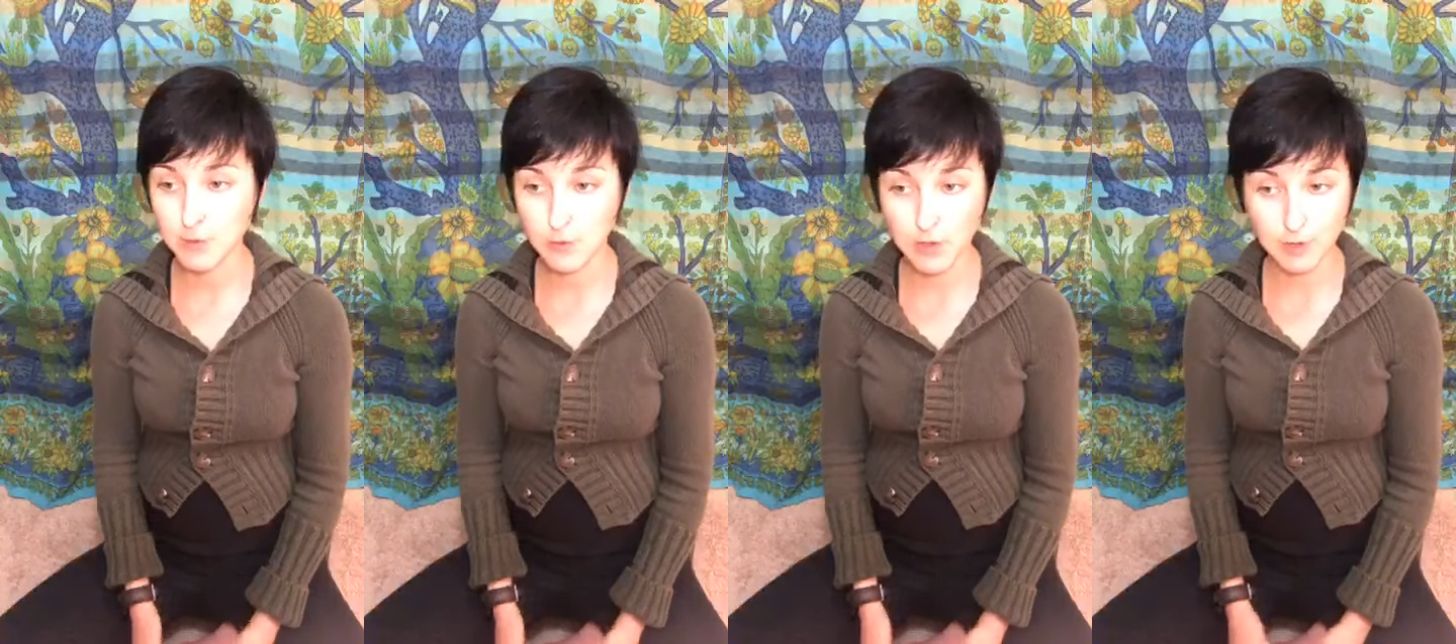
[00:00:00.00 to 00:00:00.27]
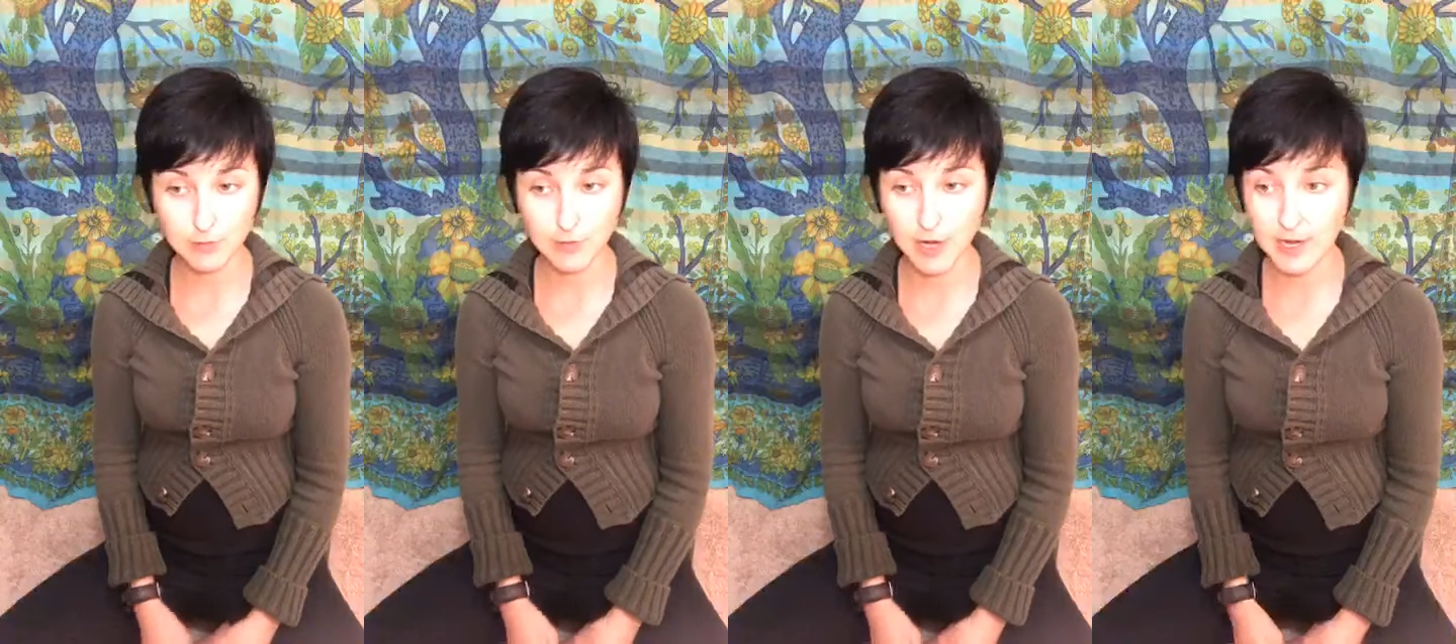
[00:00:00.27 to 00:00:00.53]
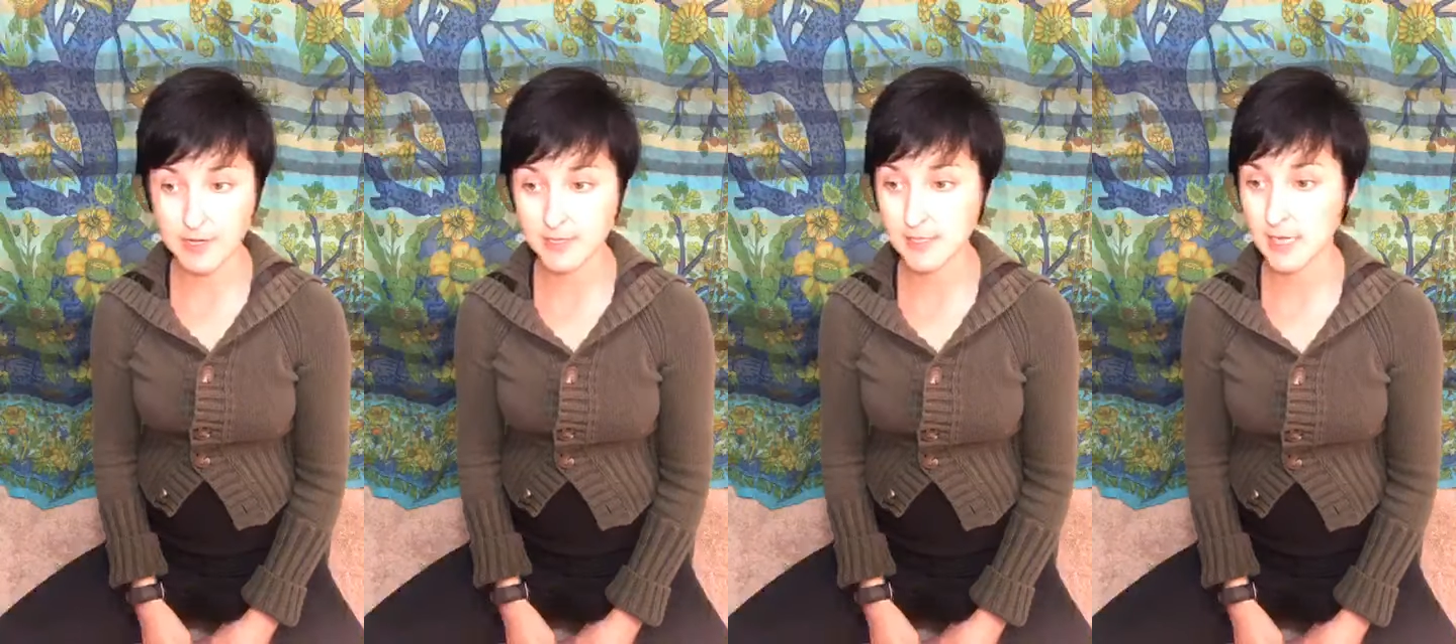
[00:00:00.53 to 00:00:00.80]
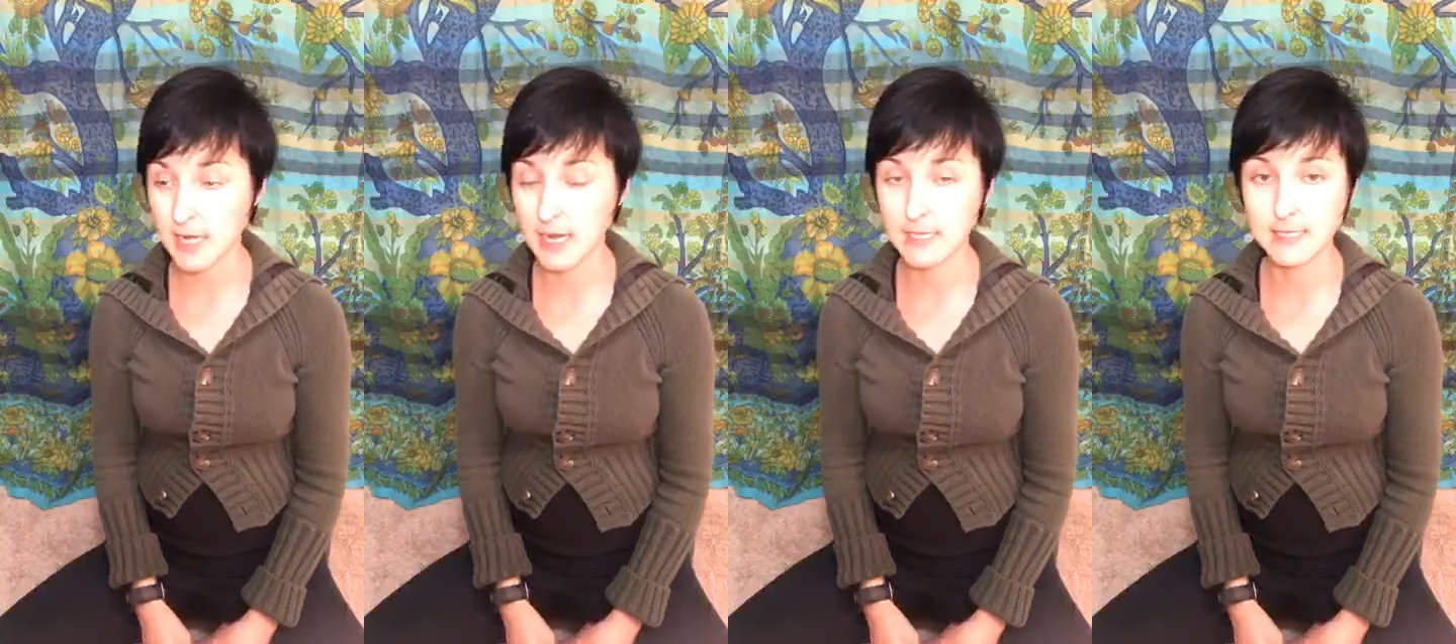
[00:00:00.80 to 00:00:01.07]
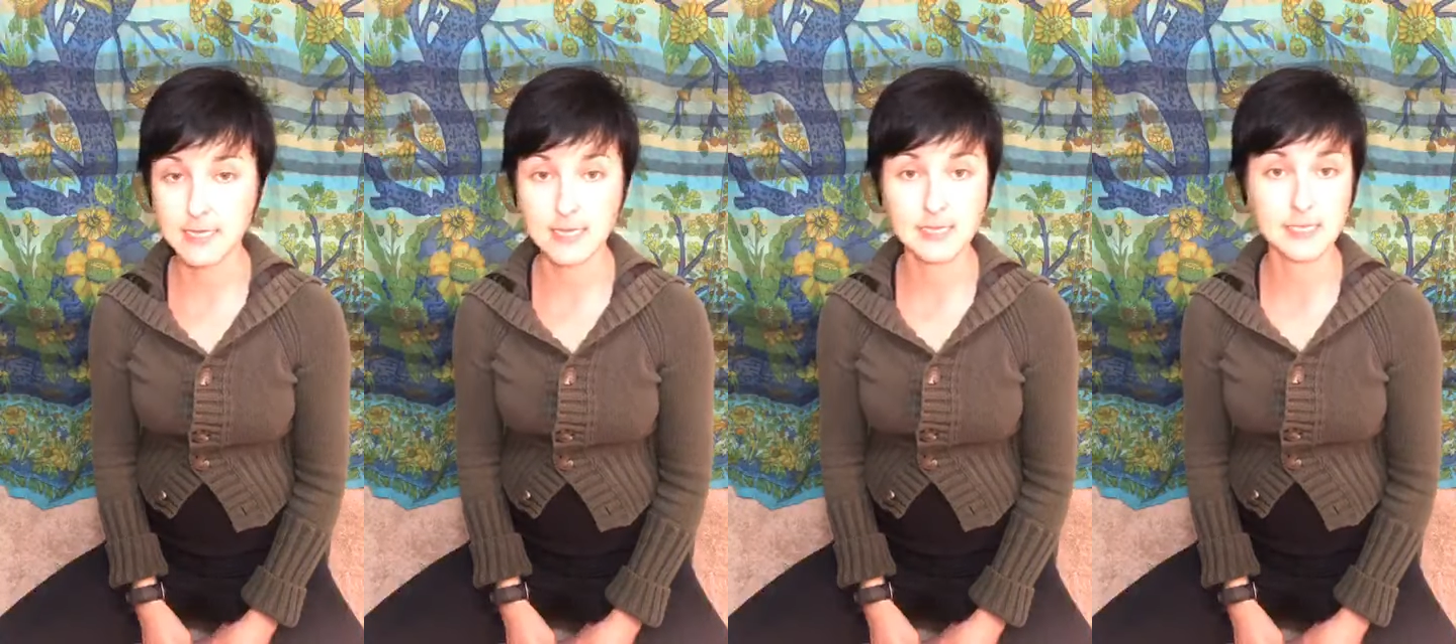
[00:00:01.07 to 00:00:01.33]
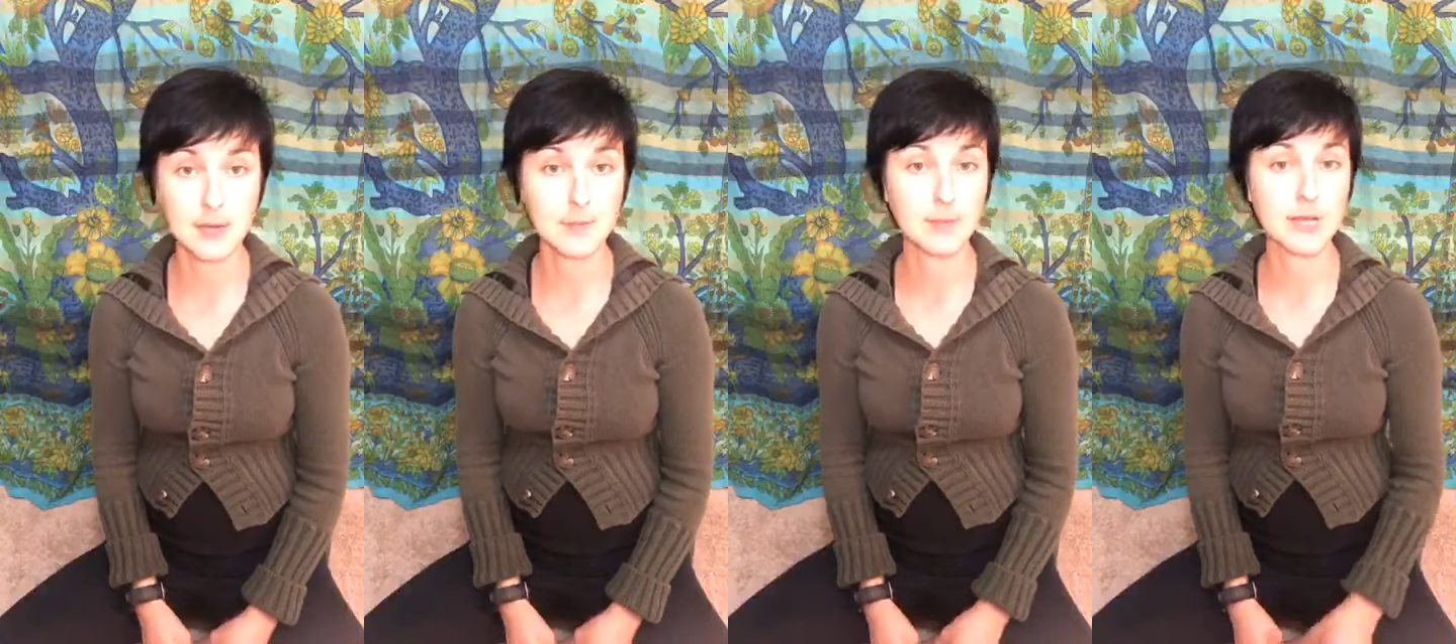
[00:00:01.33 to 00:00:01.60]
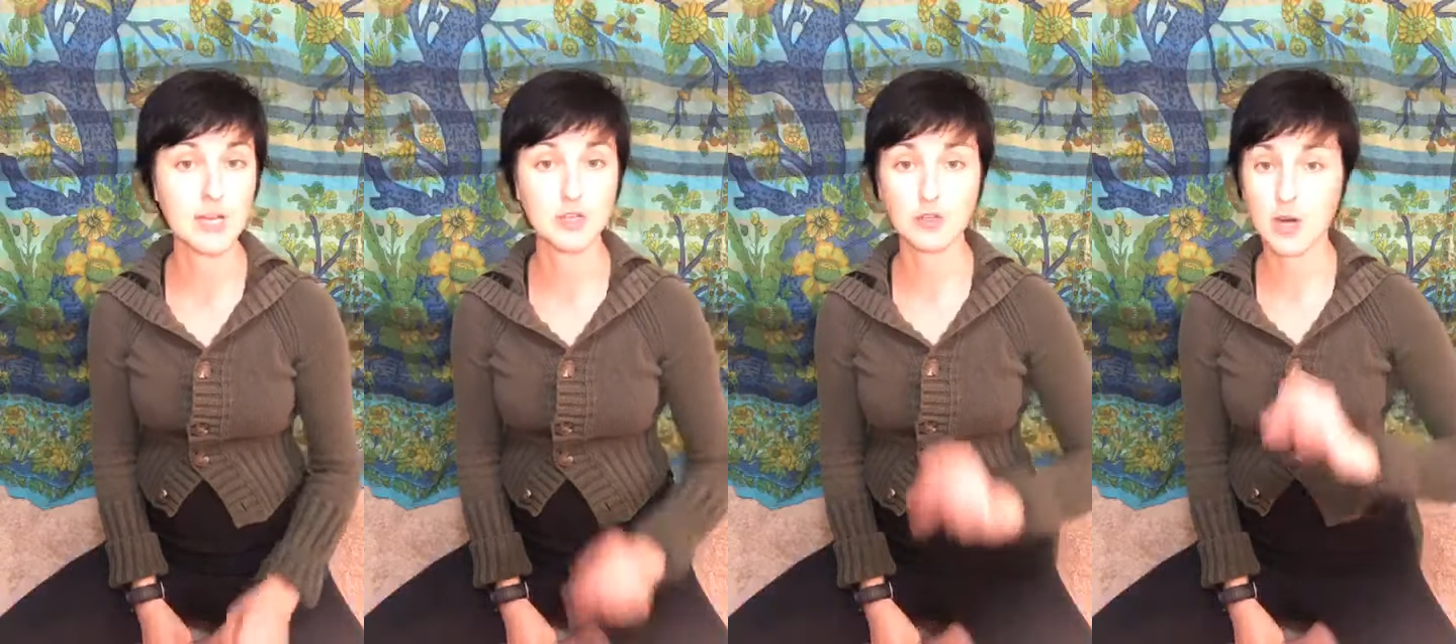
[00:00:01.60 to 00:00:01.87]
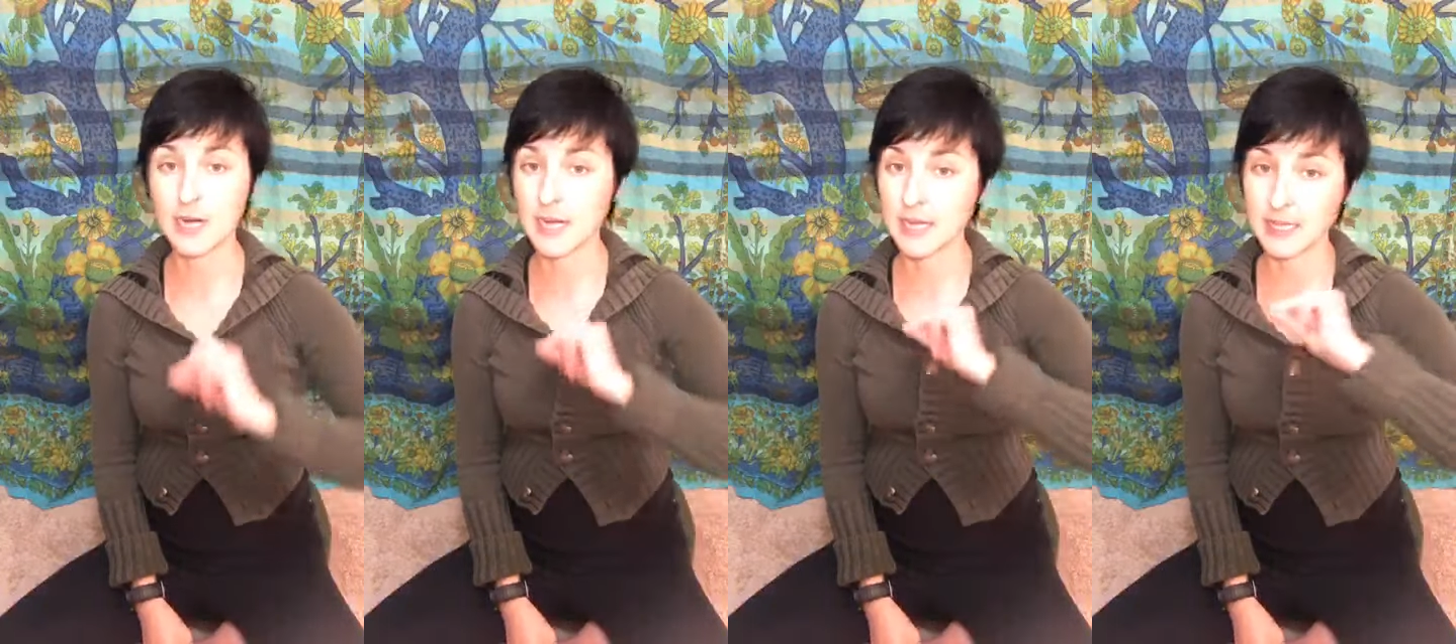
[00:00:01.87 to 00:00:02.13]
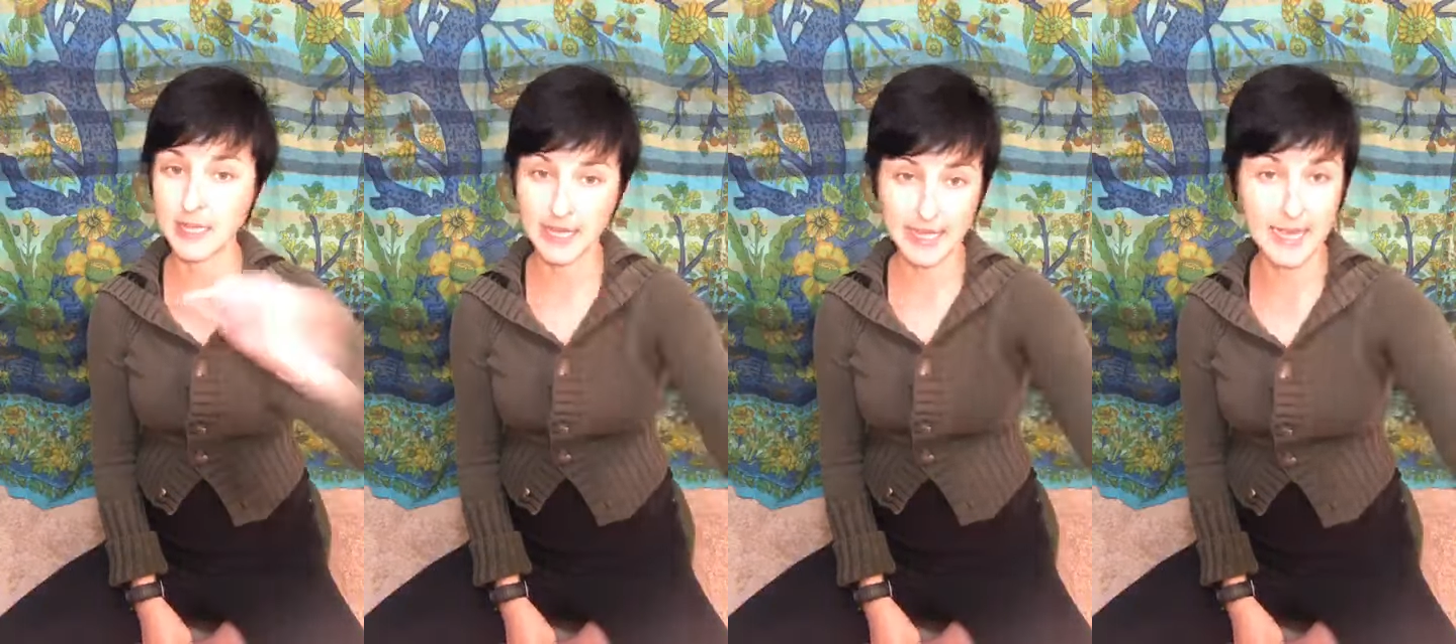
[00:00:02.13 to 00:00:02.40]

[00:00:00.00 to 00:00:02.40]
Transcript: doing a race and I see somebody trying to